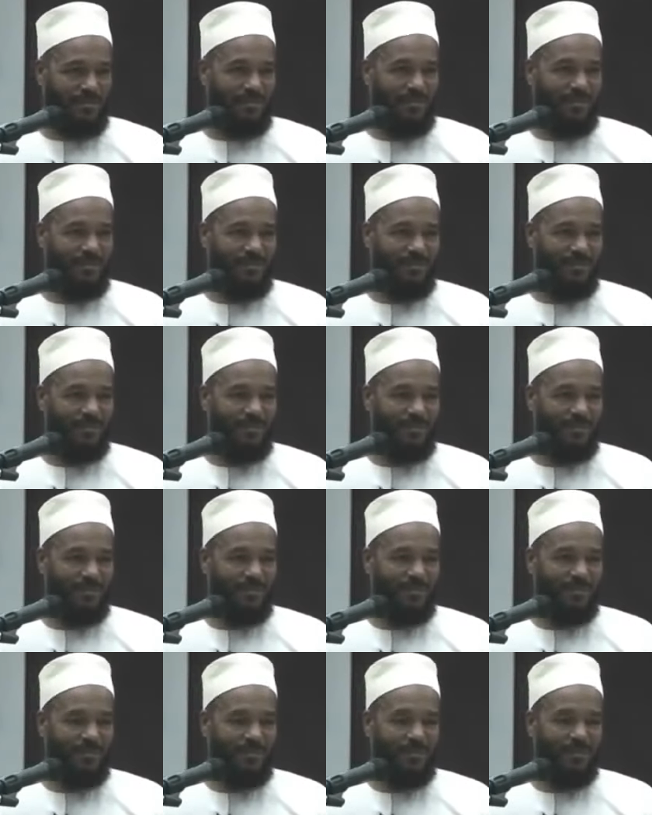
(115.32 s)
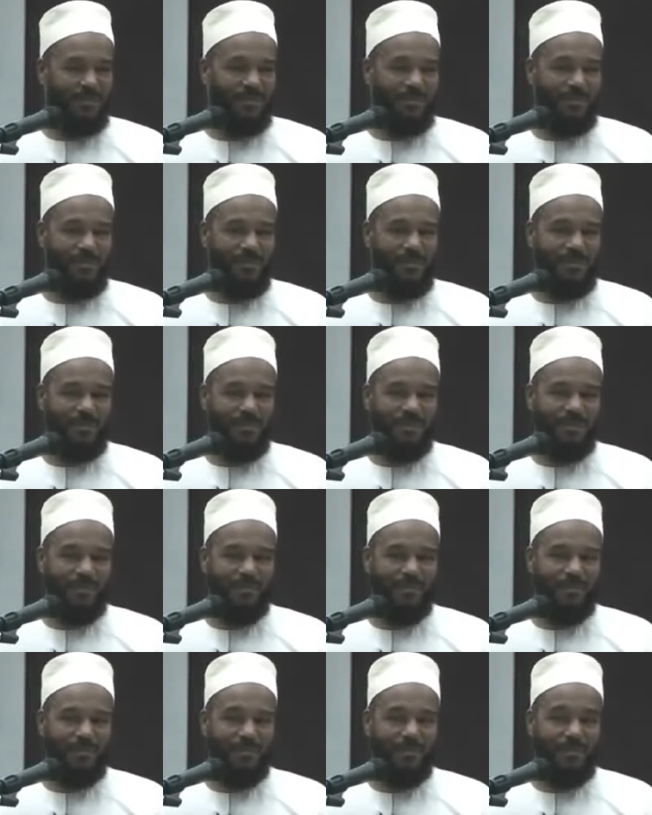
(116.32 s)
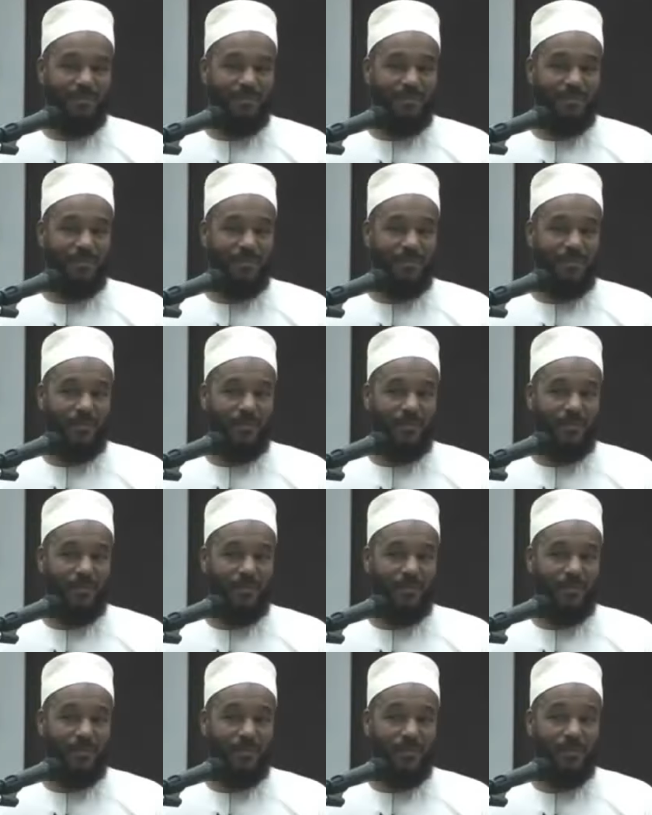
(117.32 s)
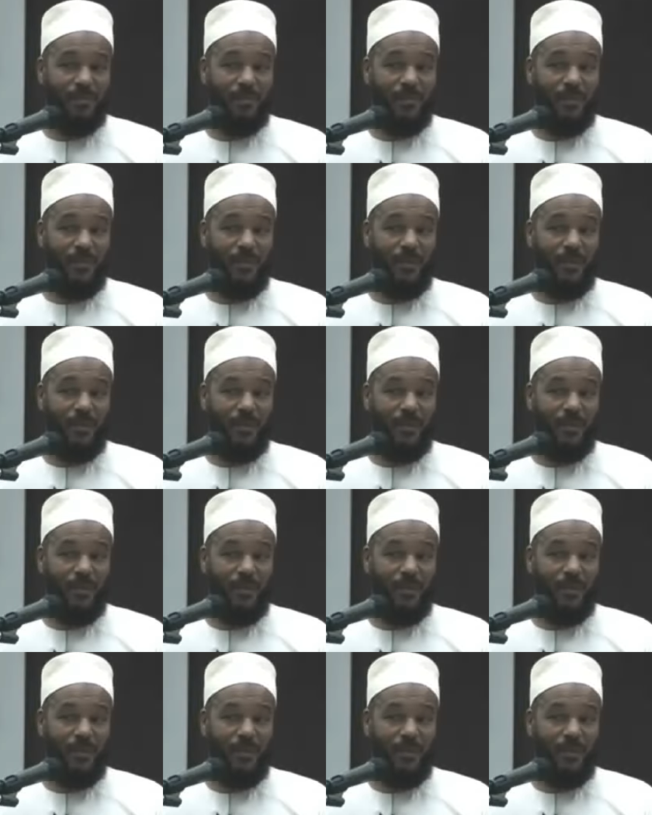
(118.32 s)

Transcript: Nothing is said.